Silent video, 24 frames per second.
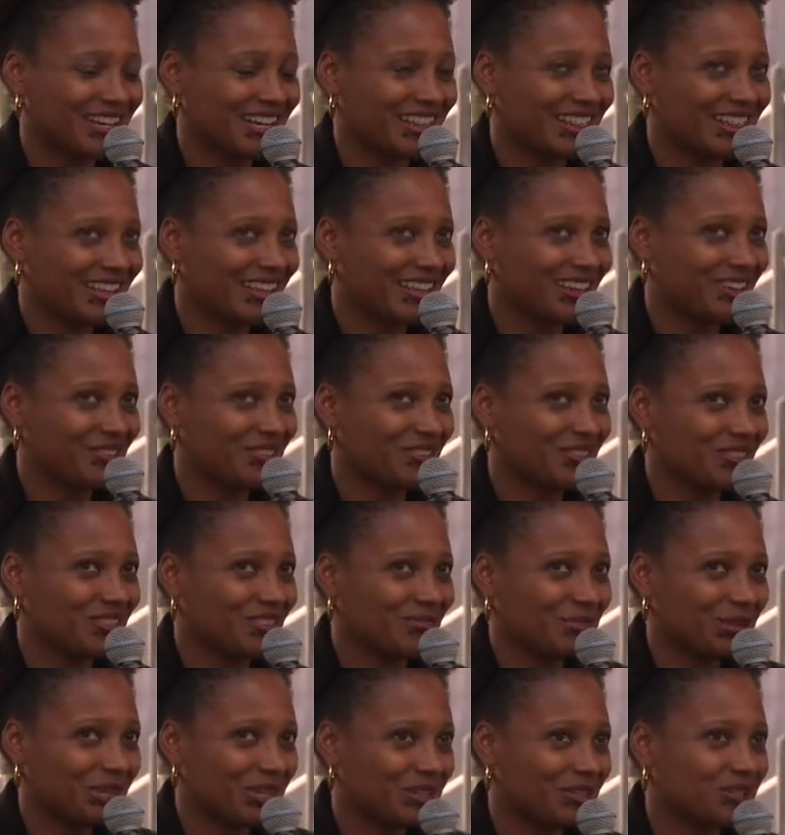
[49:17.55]
think
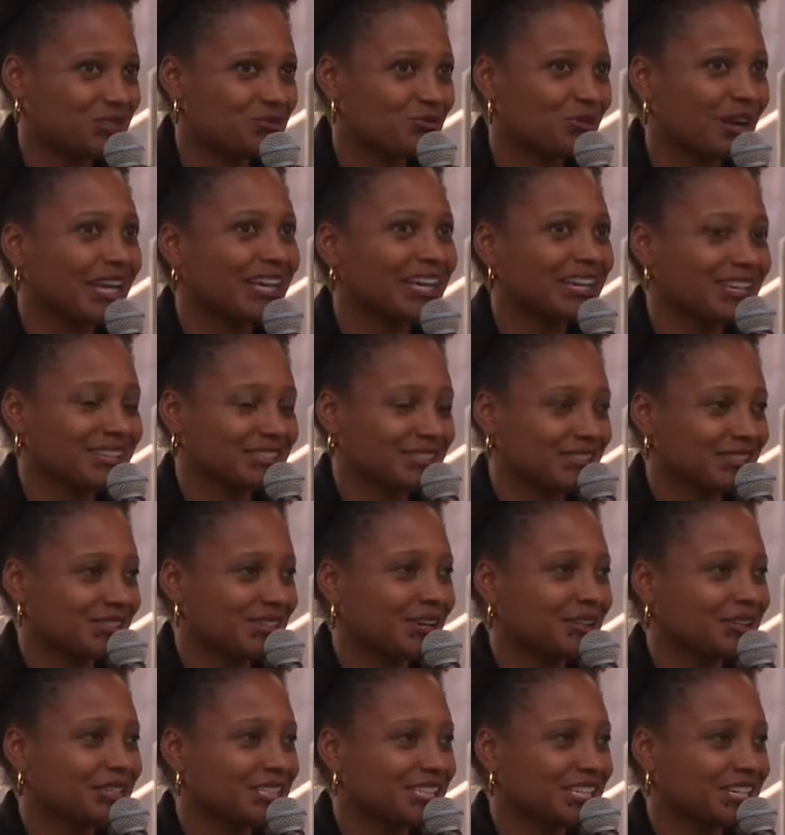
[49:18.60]
because writing is a
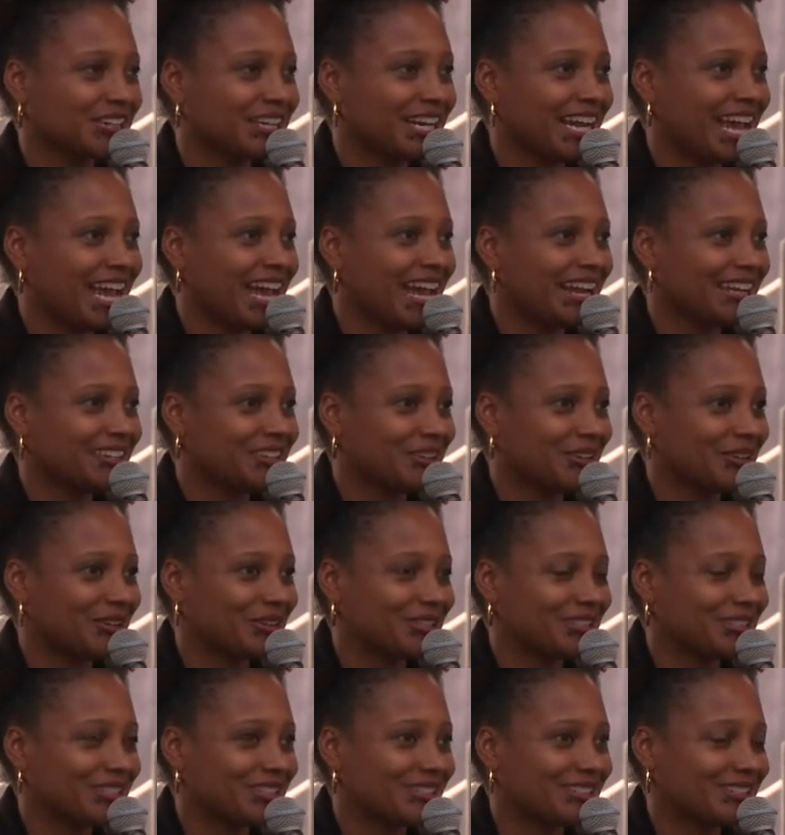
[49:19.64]
solitary act, there
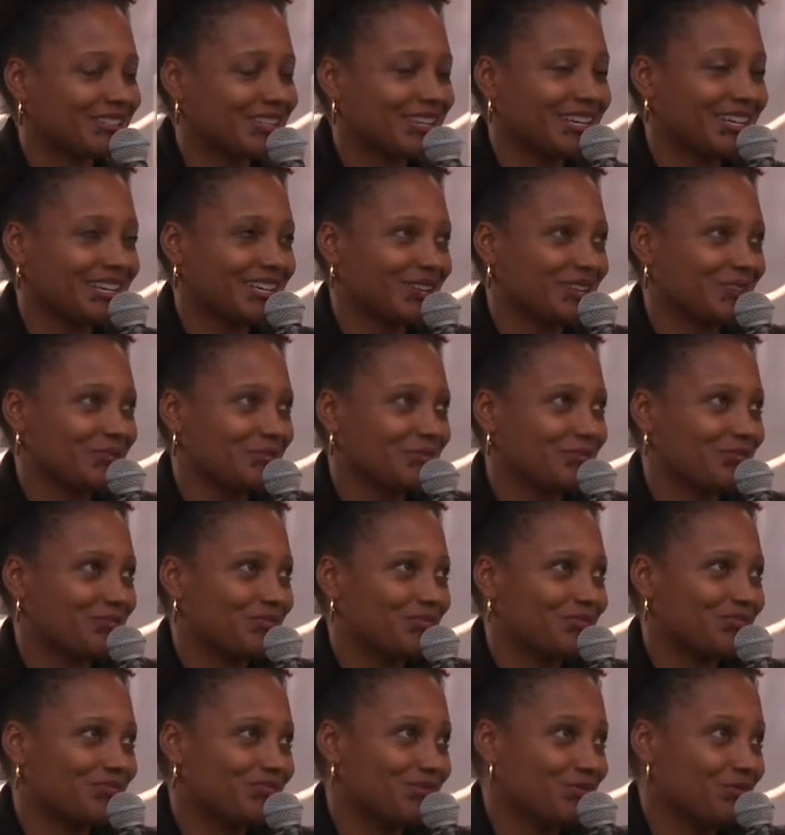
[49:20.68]
is this
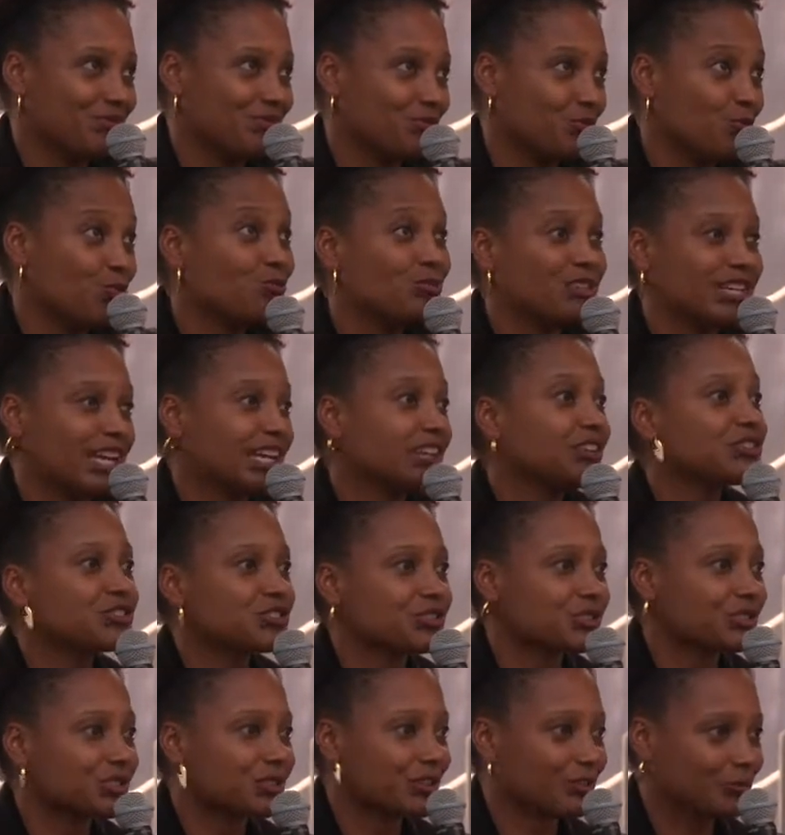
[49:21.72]

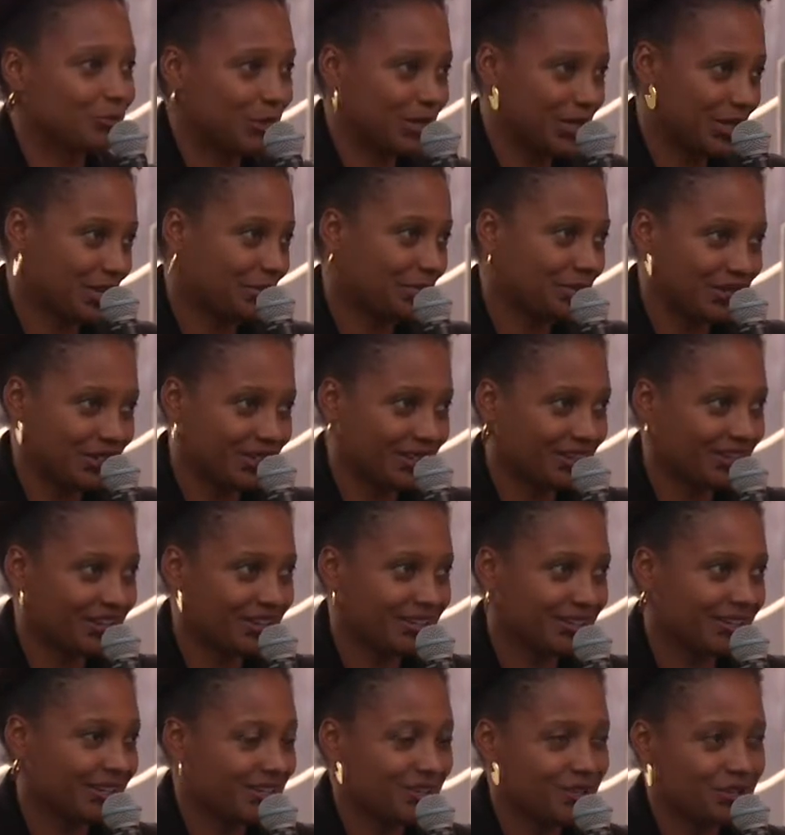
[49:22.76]
danger of becoming
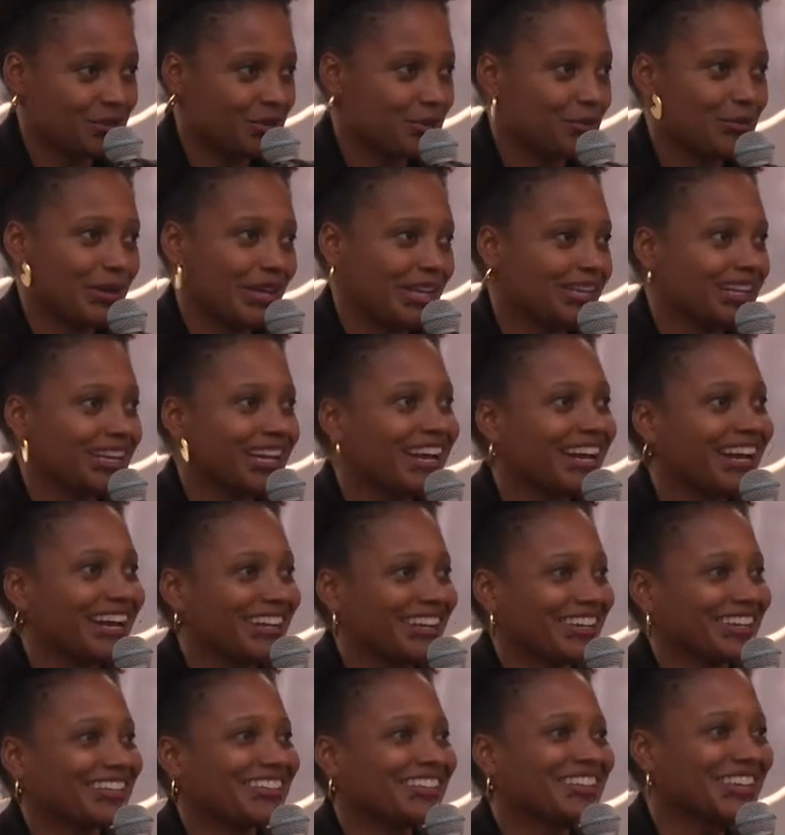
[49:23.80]
an
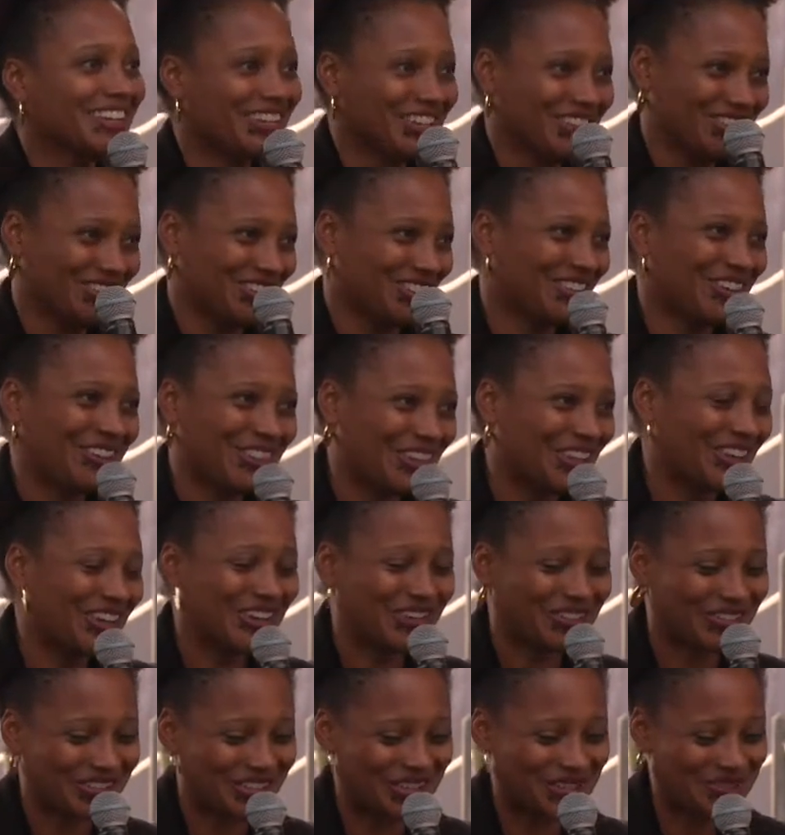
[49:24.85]
egomaniac and, you know,
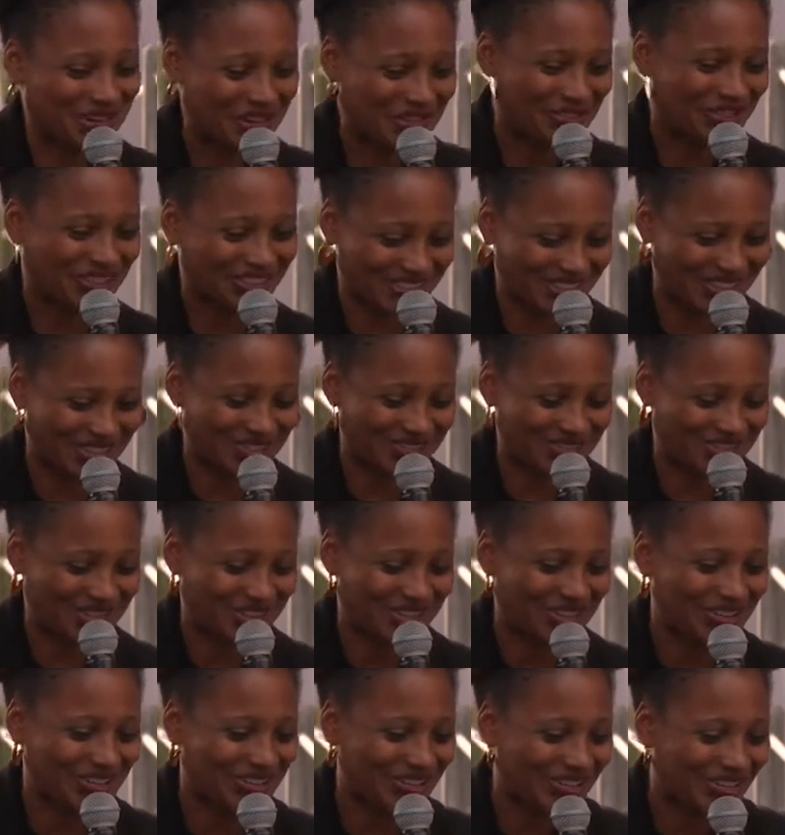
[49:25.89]
thinking only about what's in it for
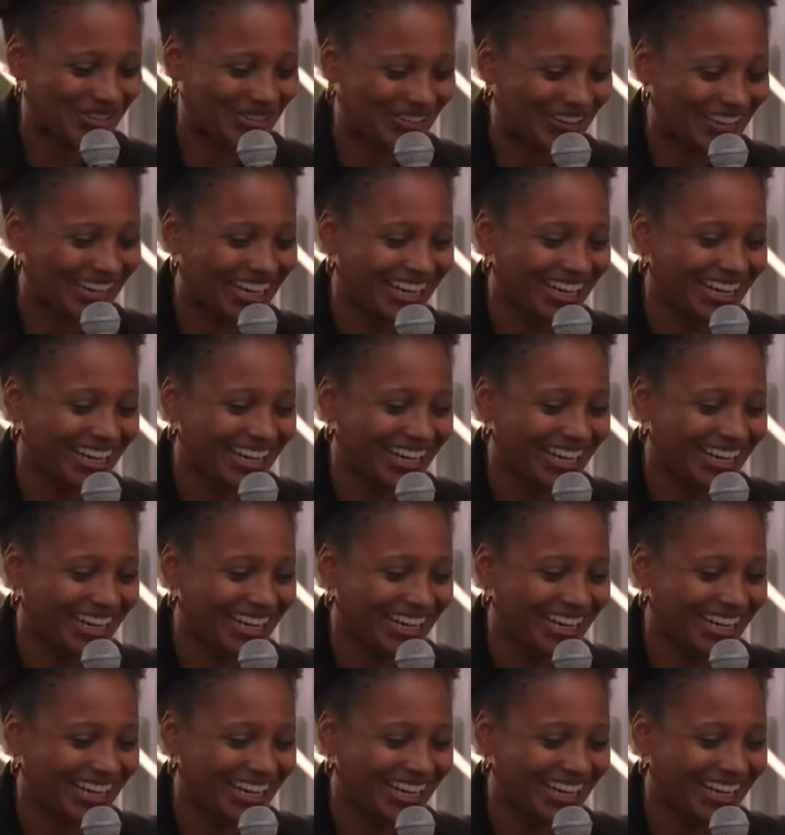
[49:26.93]
you.